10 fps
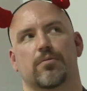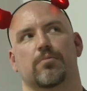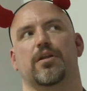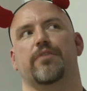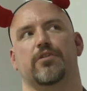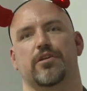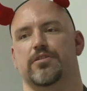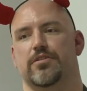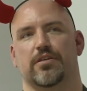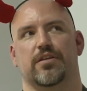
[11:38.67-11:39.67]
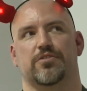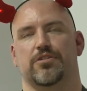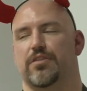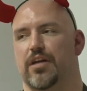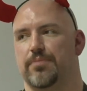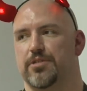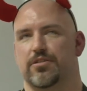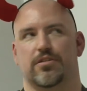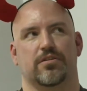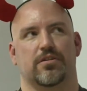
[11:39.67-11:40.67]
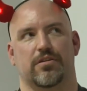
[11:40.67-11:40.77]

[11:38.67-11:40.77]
whatever it is that gives you the options to